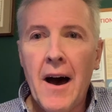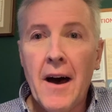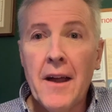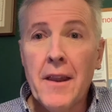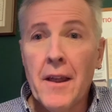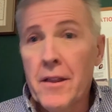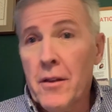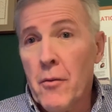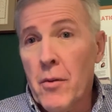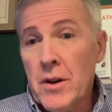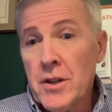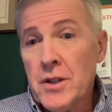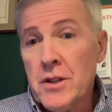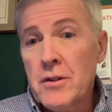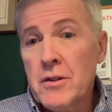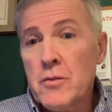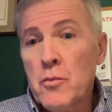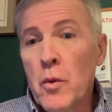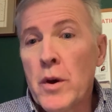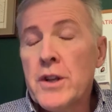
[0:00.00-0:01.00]
Another question
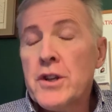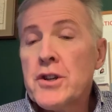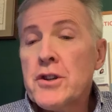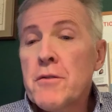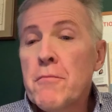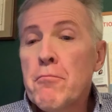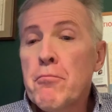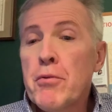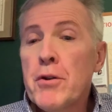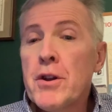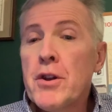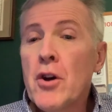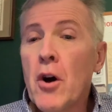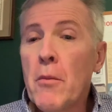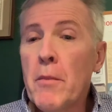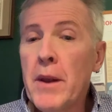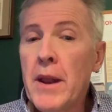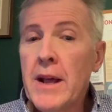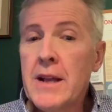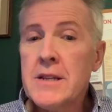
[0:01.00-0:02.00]
is, which
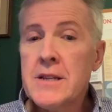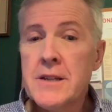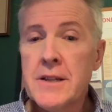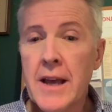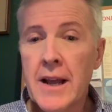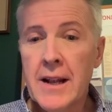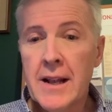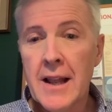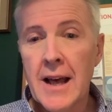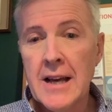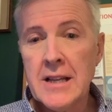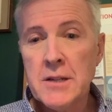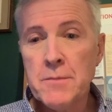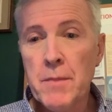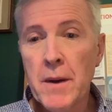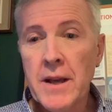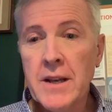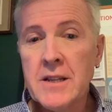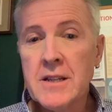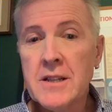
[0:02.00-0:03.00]
predominates natal
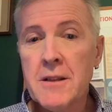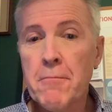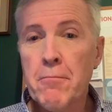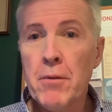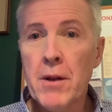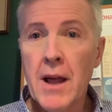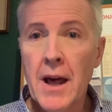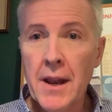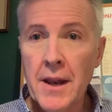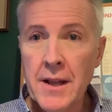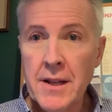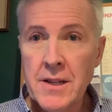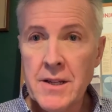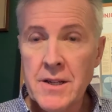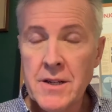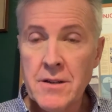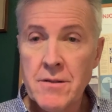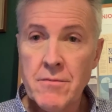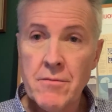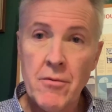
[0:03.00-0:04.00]
aspects, the
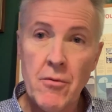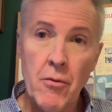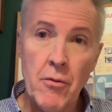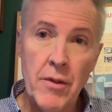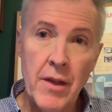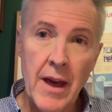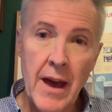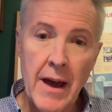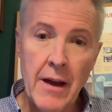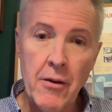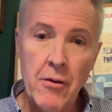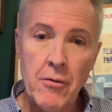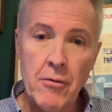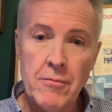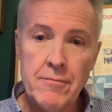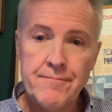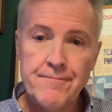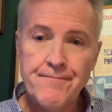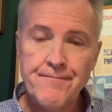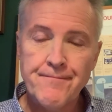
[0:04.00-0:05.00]
planets or the
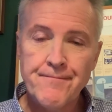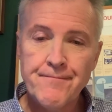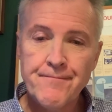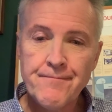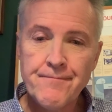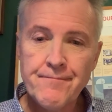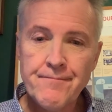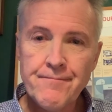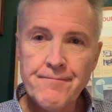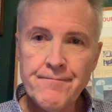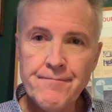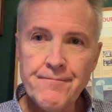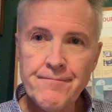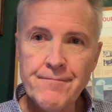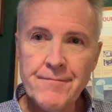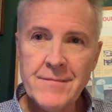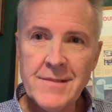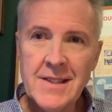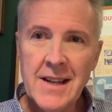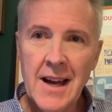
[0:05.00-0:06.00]
angle?
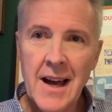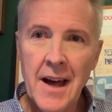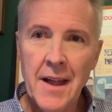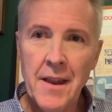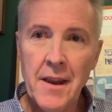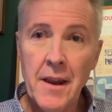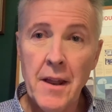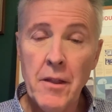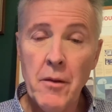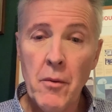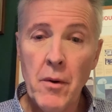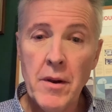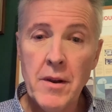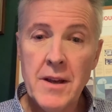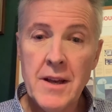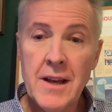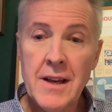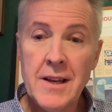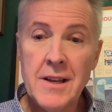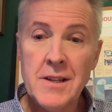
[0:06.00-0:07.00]
And another one
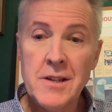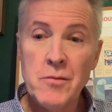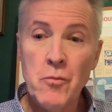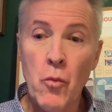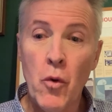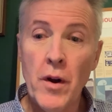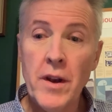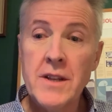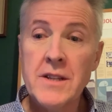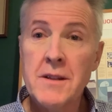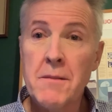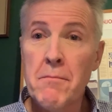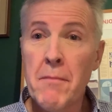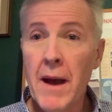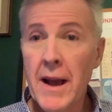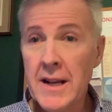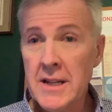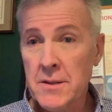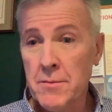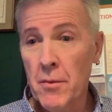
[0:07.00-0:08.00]
is, what is the
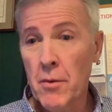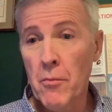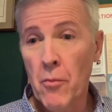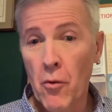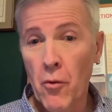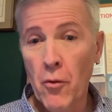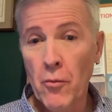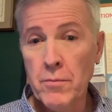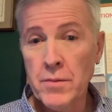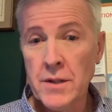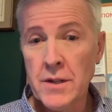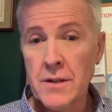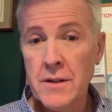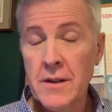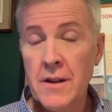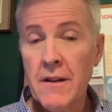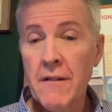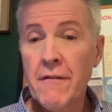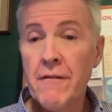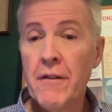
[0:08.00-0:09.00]
maximum orbs
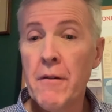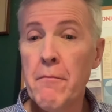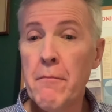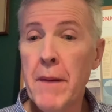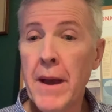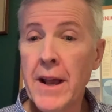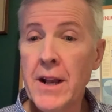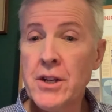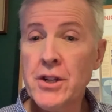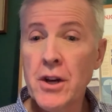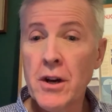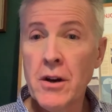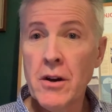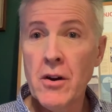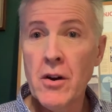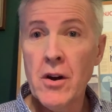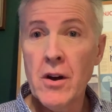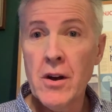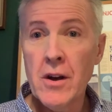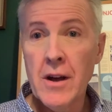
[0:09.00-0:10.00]
for major
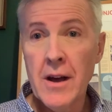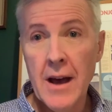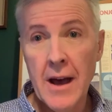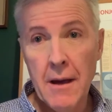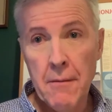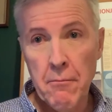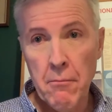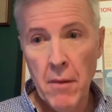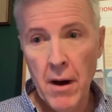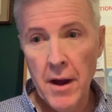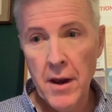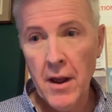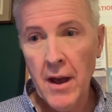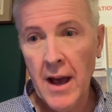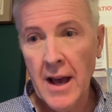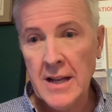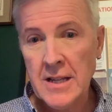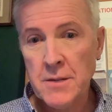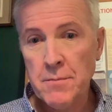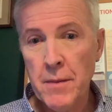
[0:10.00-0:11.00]
and minor
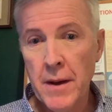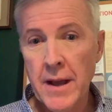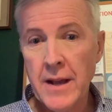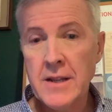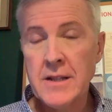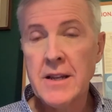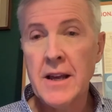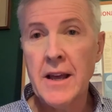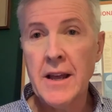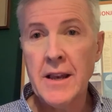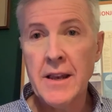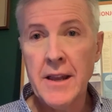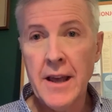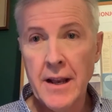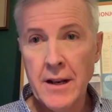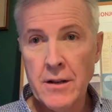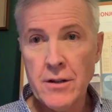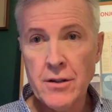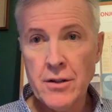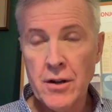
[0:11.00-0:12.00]
aspects in
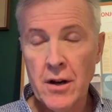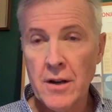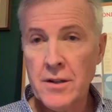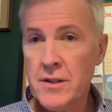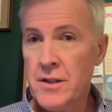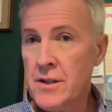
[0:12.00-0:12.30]
natal charts?